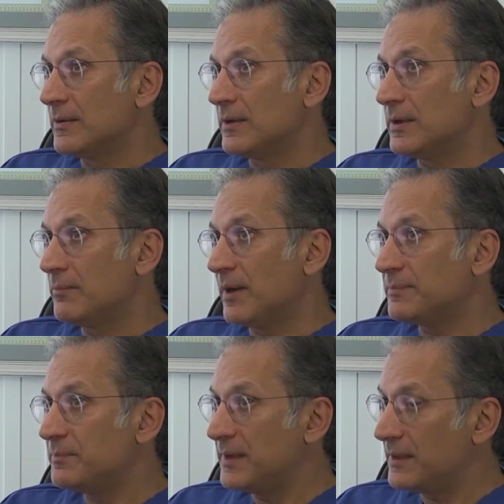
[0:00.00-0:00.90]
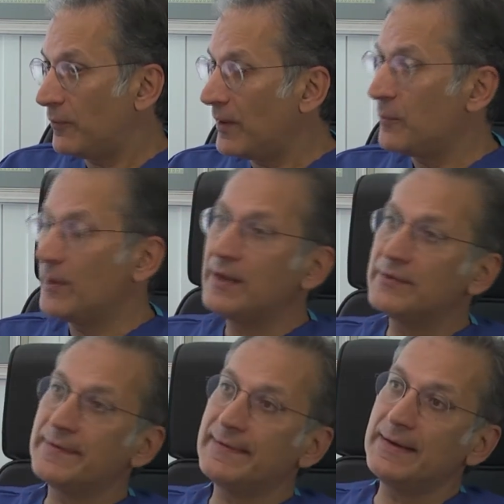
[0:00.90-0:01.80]
But one
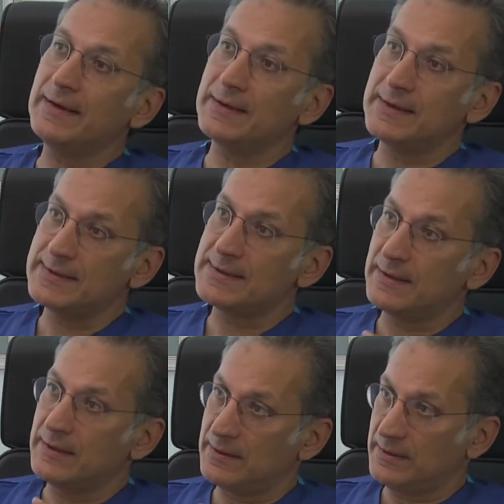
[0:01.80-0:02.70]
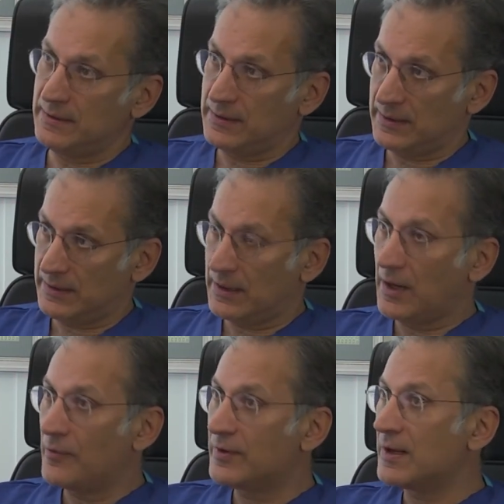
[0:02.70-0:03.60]
other thing is, in
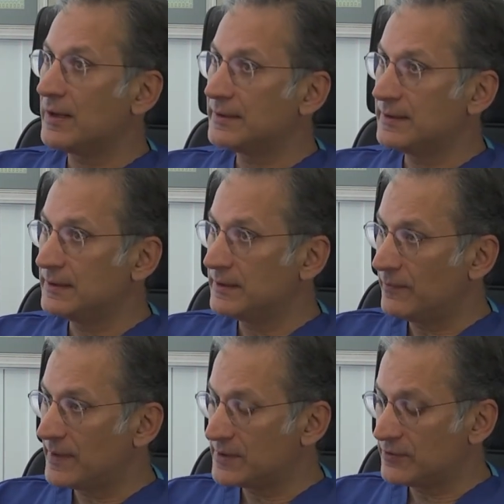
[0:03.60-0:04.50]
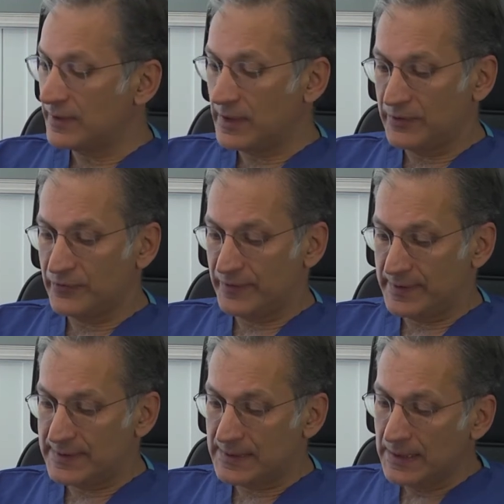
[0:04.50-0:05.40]
our country, in the Western
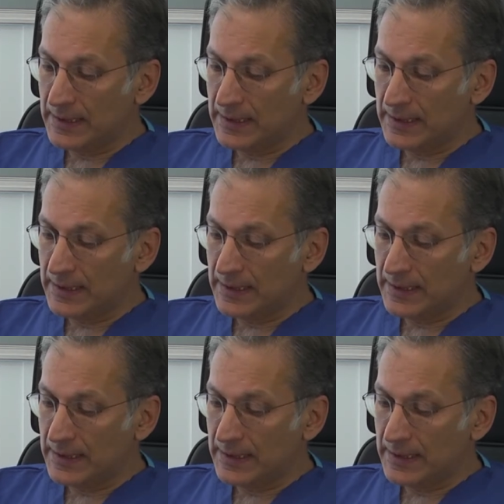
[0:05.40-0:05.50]
countries,